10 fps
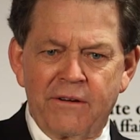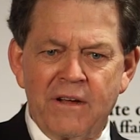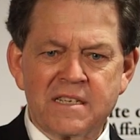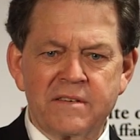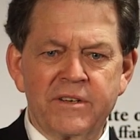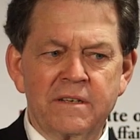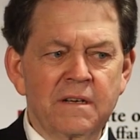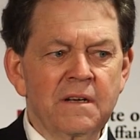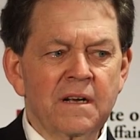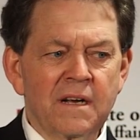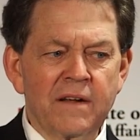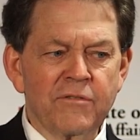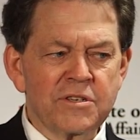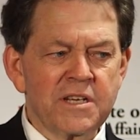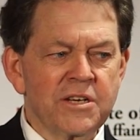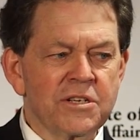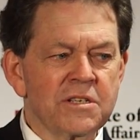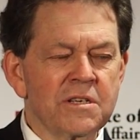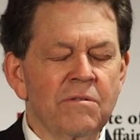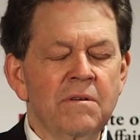aggressive in conversation.
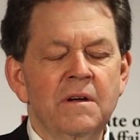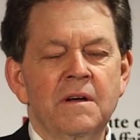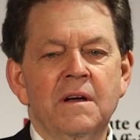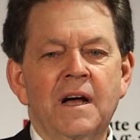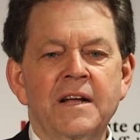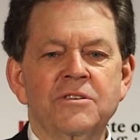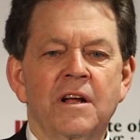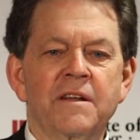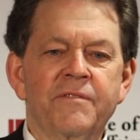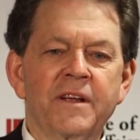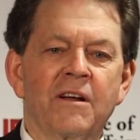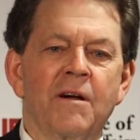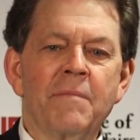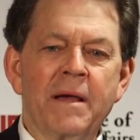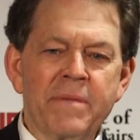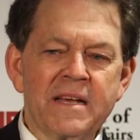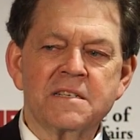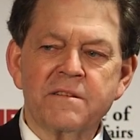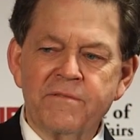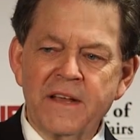So I tried to figure out my
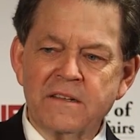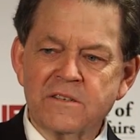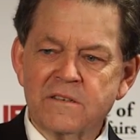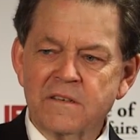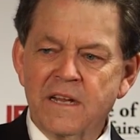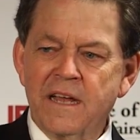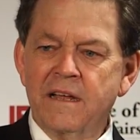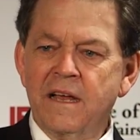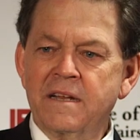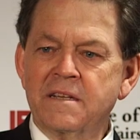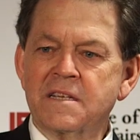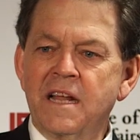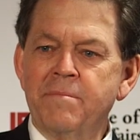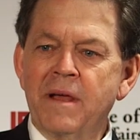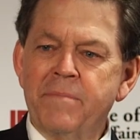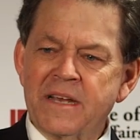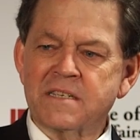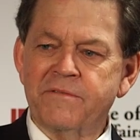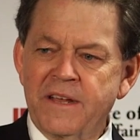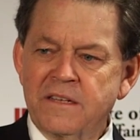best defense, and I decided my
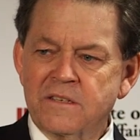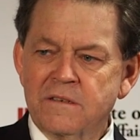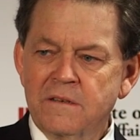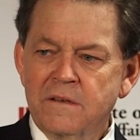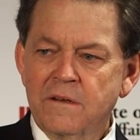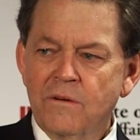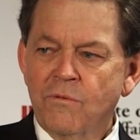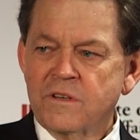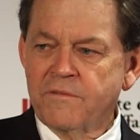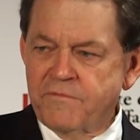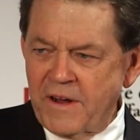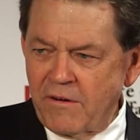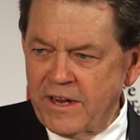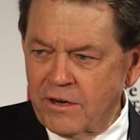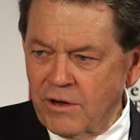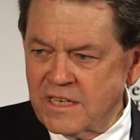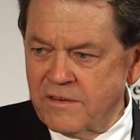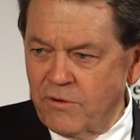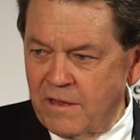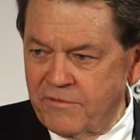best defense was a very
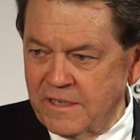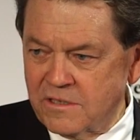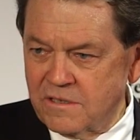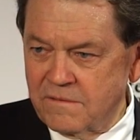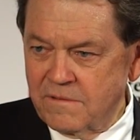aggressive offense.